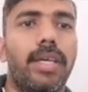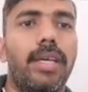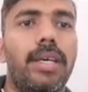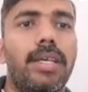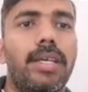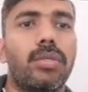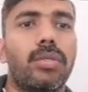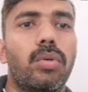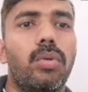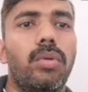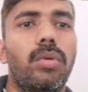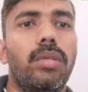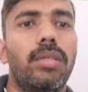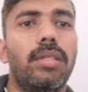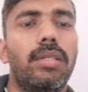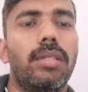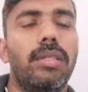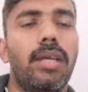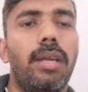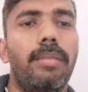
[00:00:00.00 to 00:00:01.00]
So
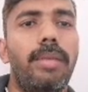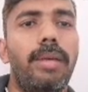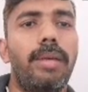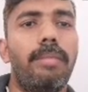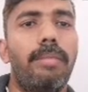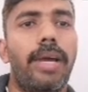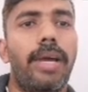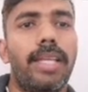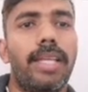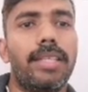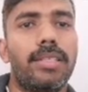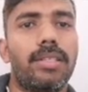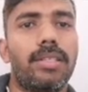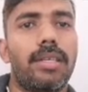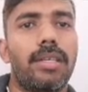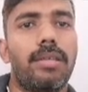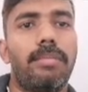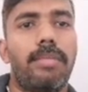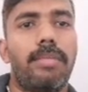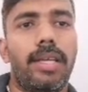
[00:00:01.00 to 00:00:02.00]
there will be
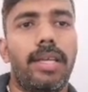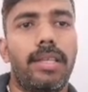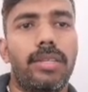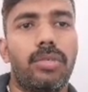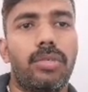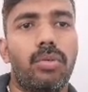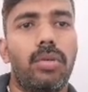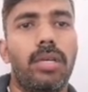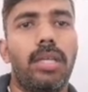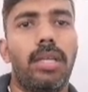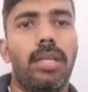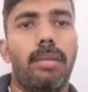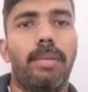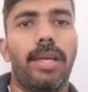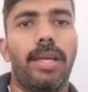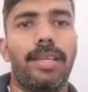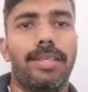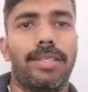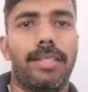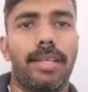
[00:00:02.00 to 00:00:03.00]
-10, -20,
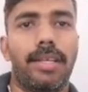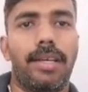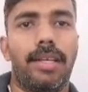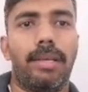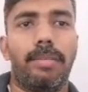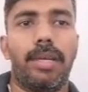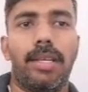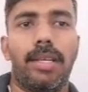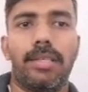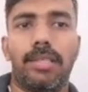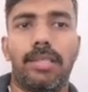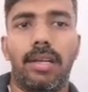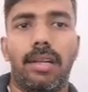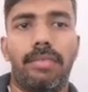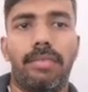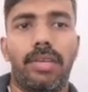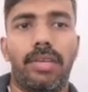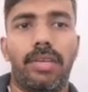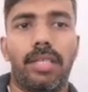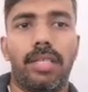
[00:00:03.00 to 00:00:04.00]
-30,
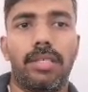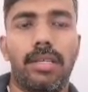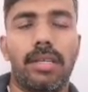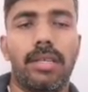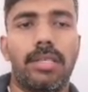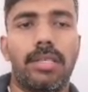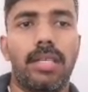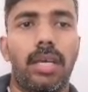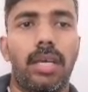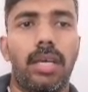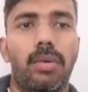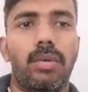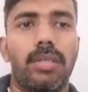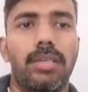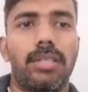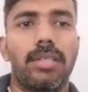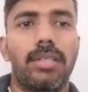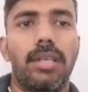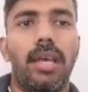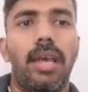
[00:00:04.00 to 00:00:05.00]
-35, etc.
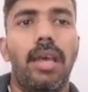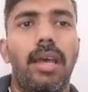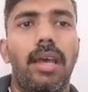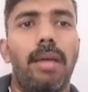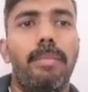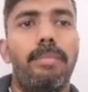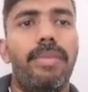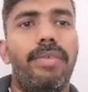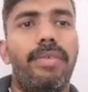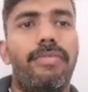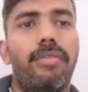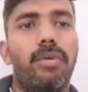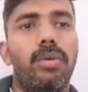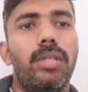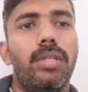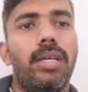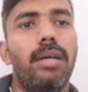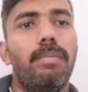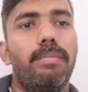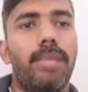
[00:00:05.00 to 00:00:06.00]
sequences before
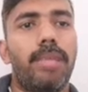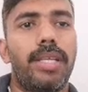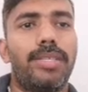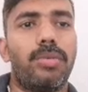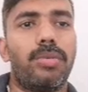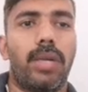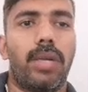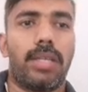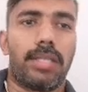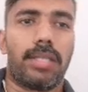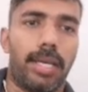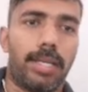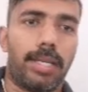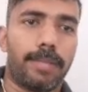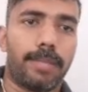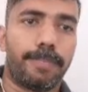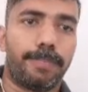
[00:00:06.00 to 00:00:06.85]
the +1 site.